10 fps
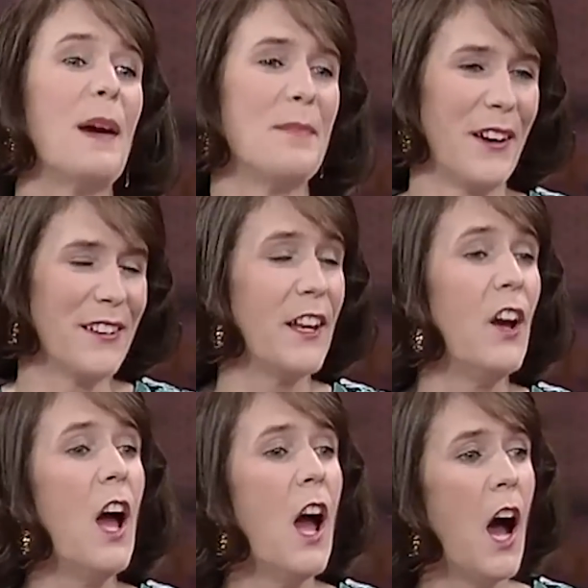my parents. No.
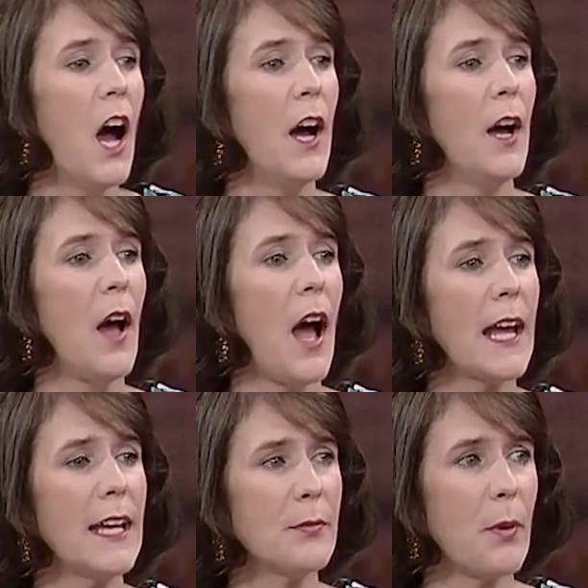Uh, I
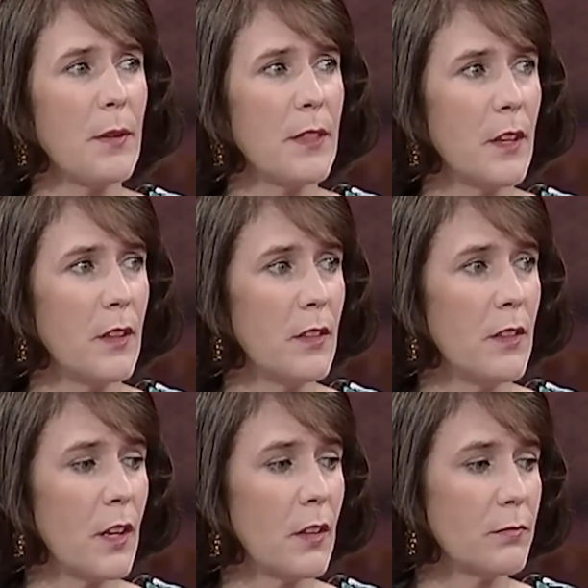guess probably the
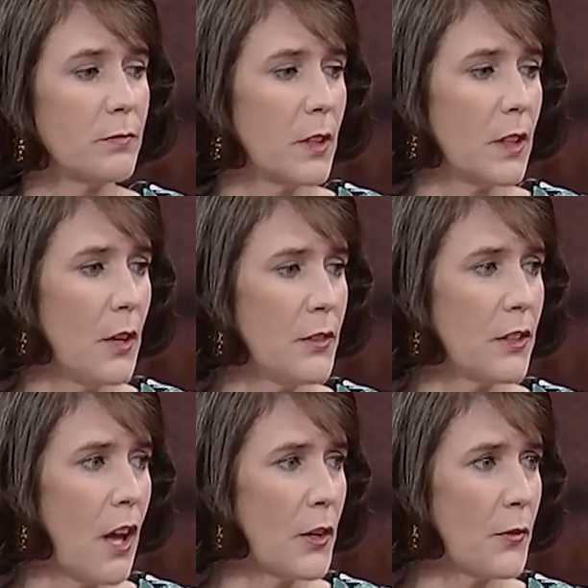the
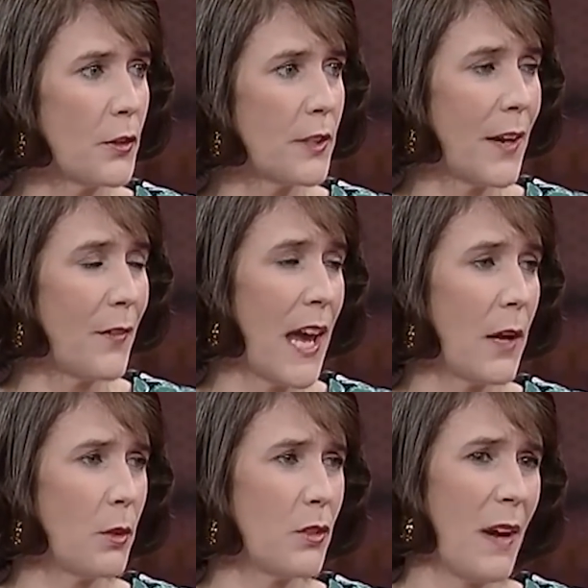closest controversy I ever
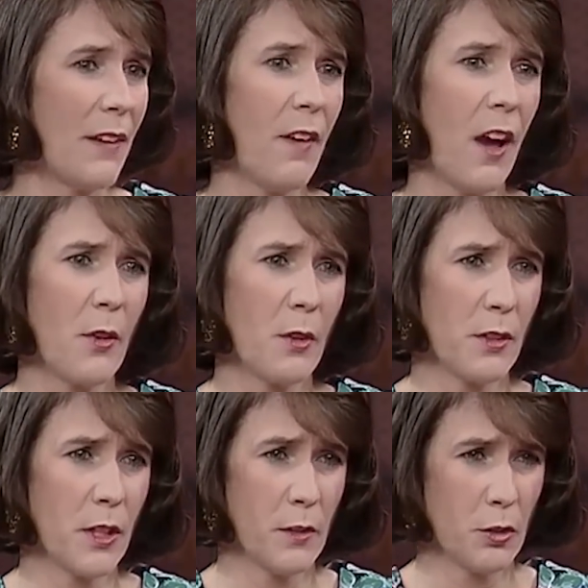had was my father in
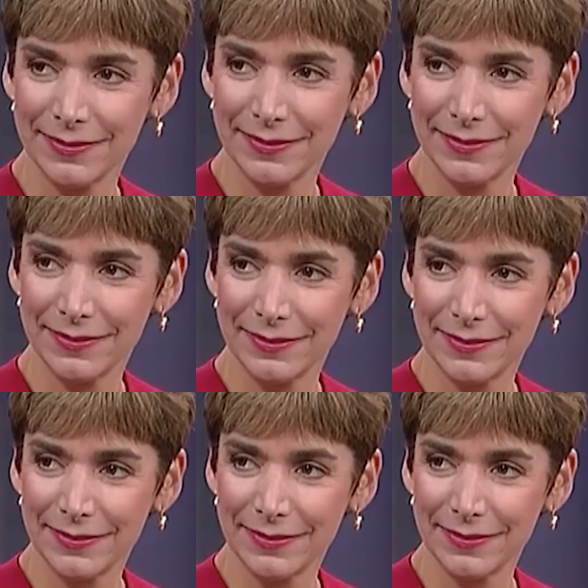the in the short skirts,
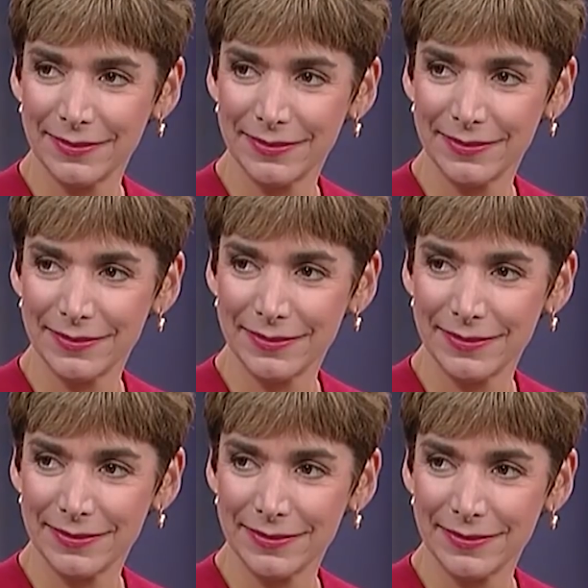and when yeah. we were
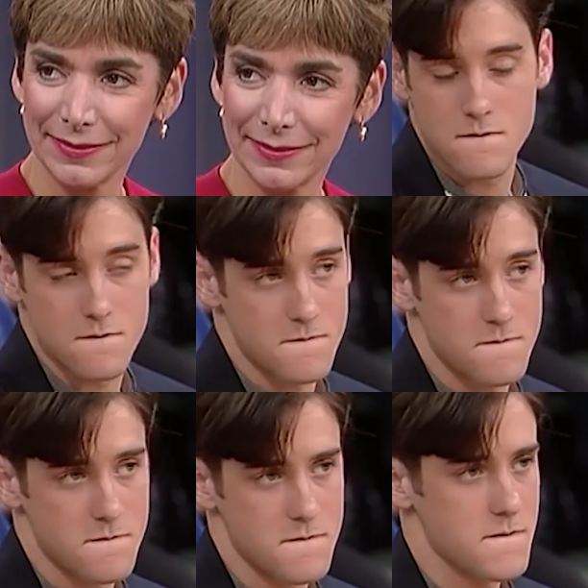talking many. we were
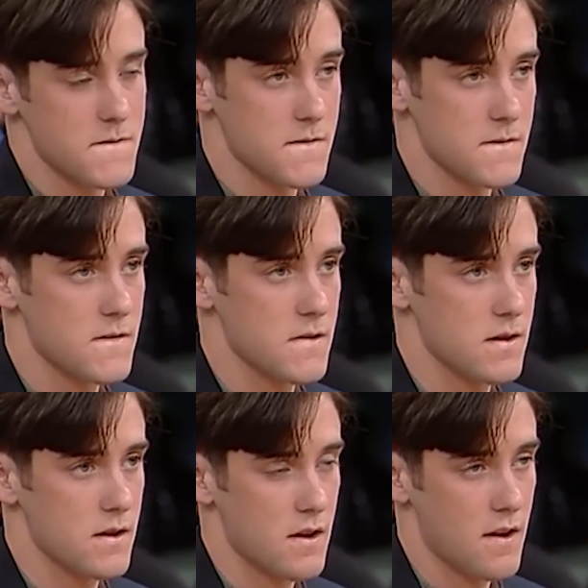talking
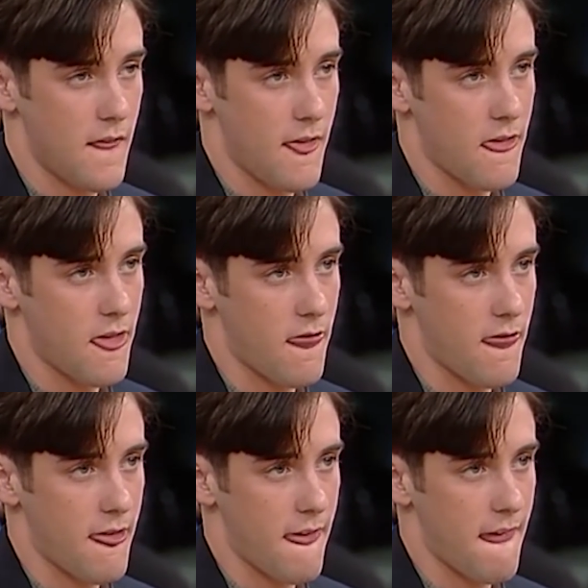I
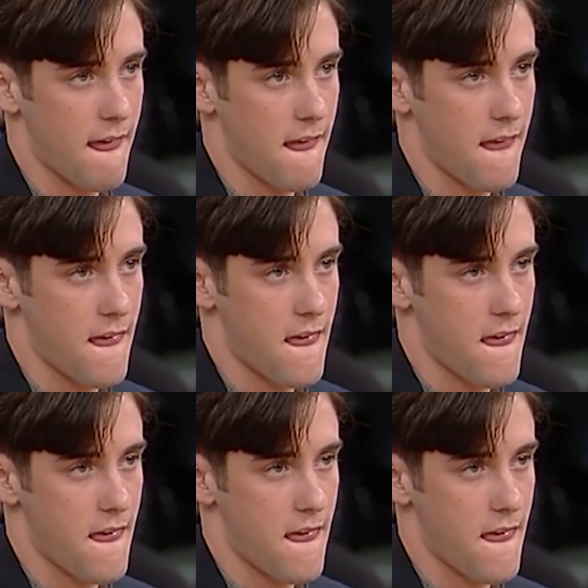really look back and